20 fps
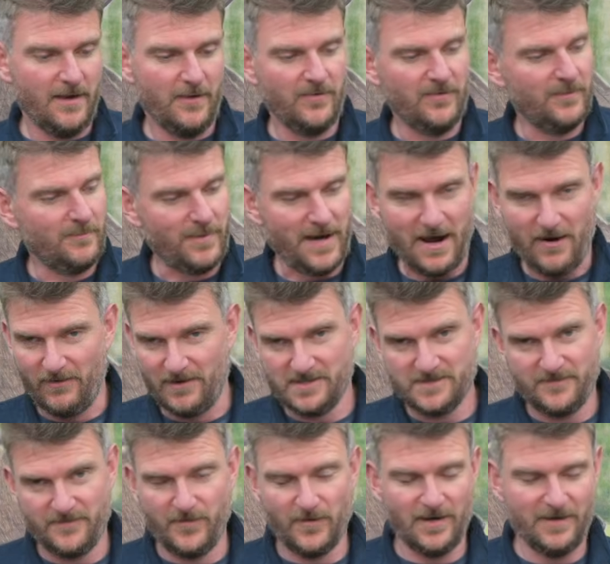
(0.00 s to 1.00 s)
The barrel
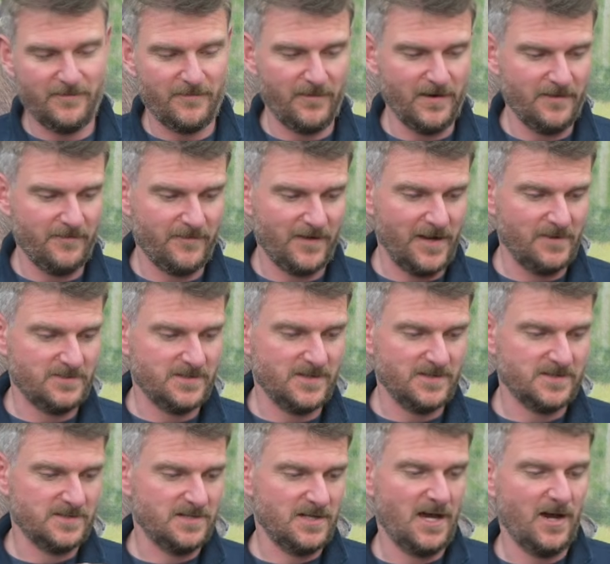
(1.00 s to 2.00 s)
is fully free floater,
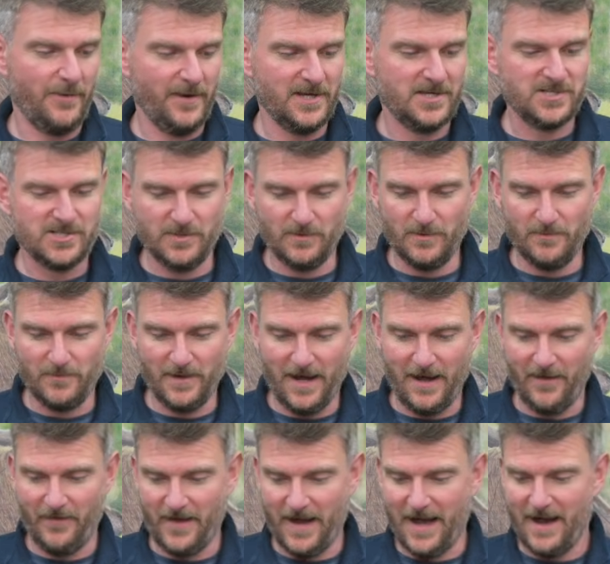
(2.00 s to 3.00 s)
there's no issue
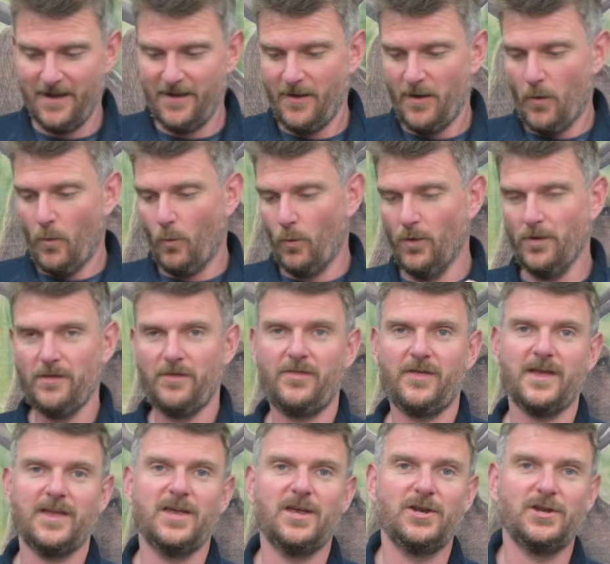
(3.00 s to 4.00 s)
about that. One
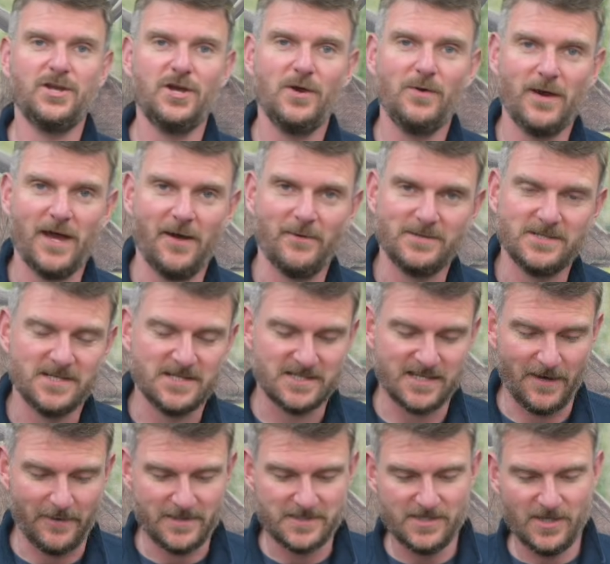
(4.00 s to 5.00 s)
thing you do notice
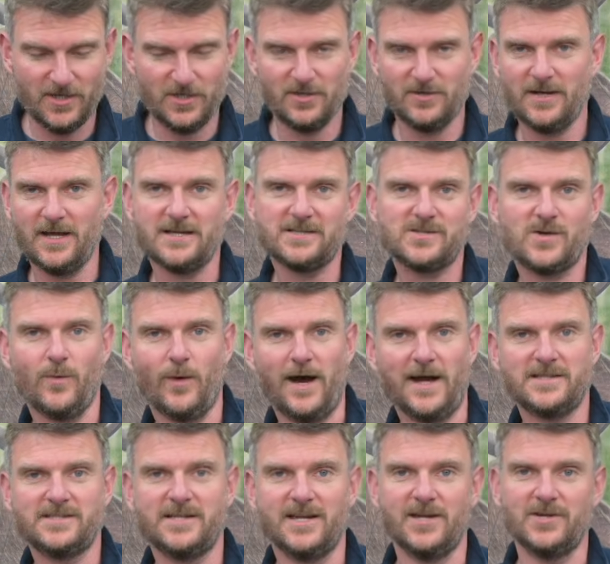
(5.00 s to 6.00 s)
though is the gun has
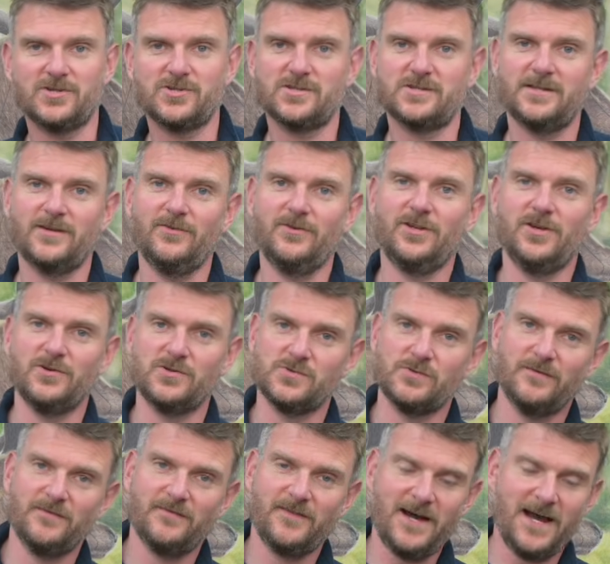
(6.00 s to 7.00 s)
quite an interesting,
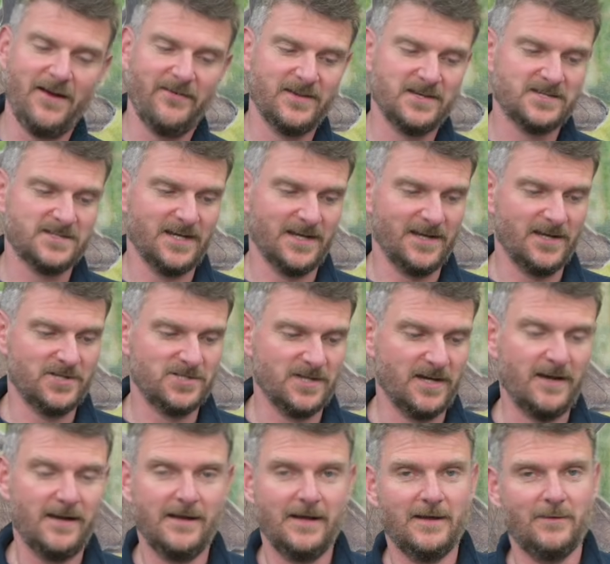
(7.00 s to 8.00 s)
unusual firing
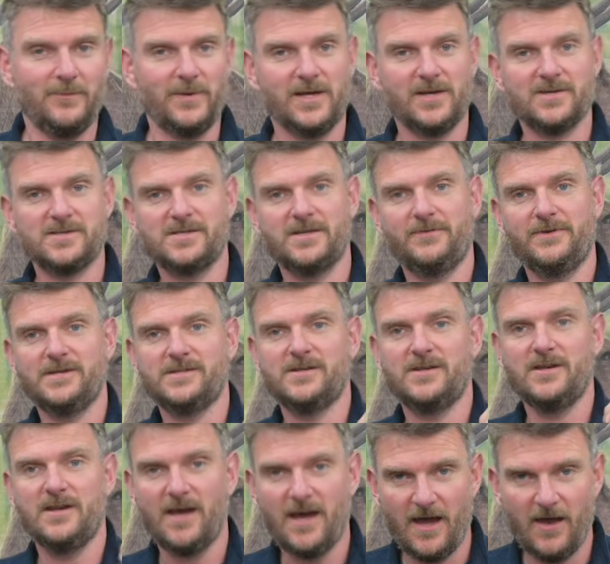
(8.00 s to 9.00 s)
signature, because there is
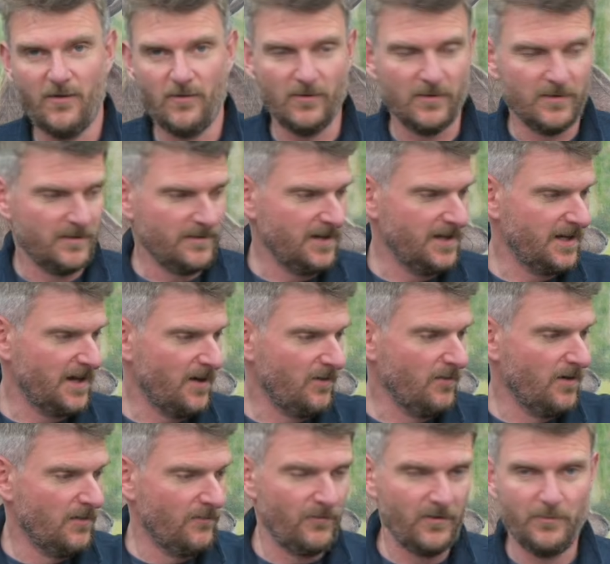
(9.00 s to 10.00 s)
no,
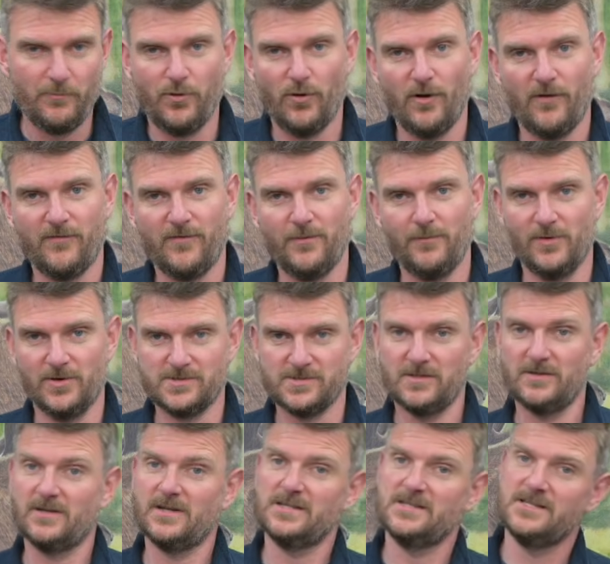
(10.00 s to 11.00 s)
report from the
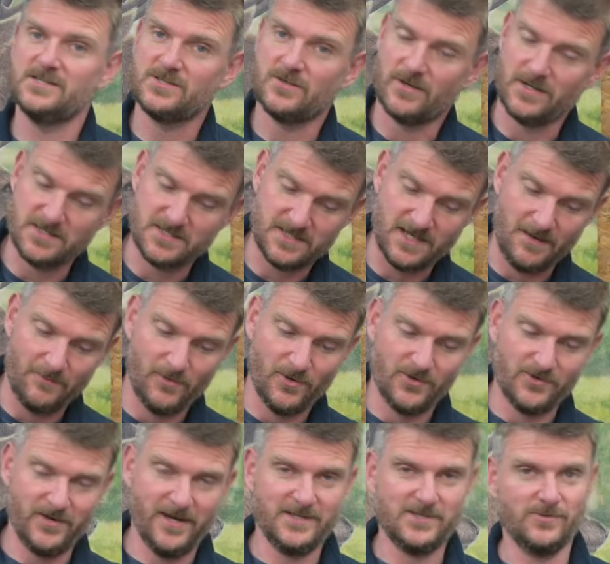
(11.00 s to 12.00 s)
muzzle, because it's got a sound
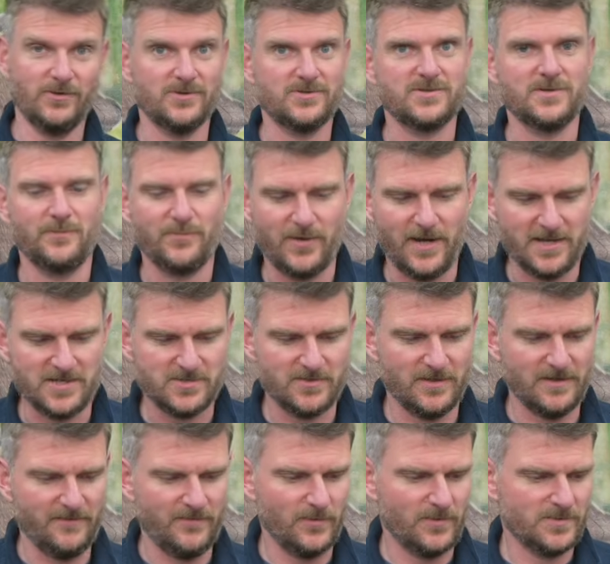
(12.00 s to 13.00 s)
moderator or suppressor
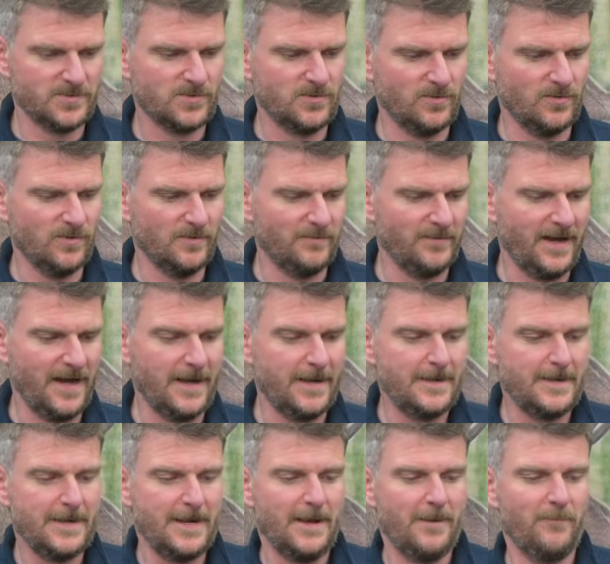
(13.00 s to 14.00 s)
on, if you want to call them that.
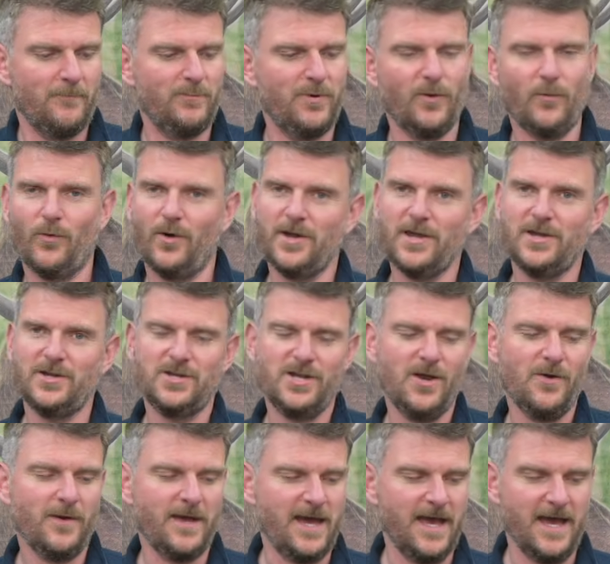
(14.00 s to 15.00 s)
But what you
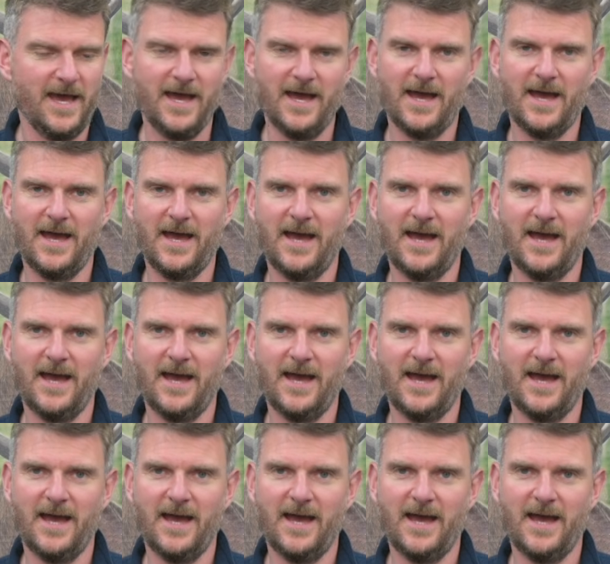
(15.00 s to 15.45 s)
do hear